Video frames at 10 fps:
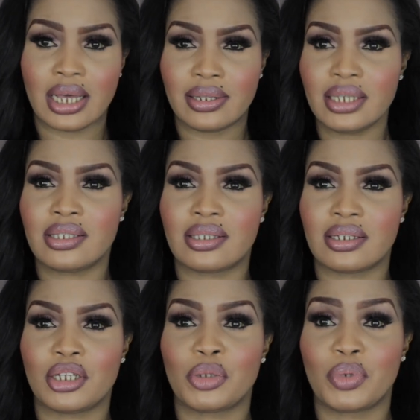is
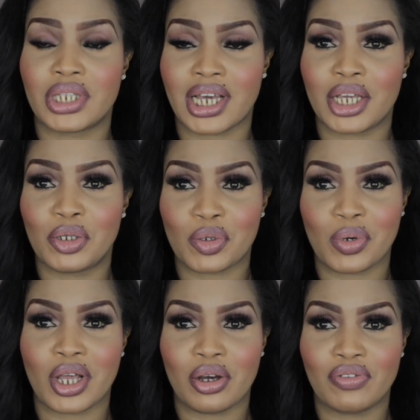another one that I use
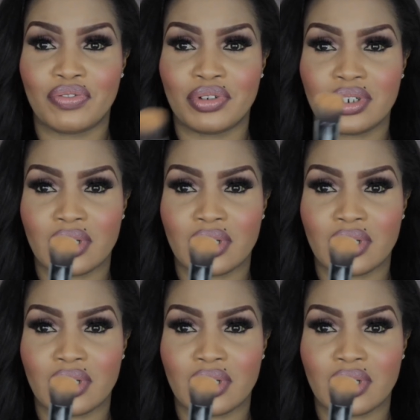quite often,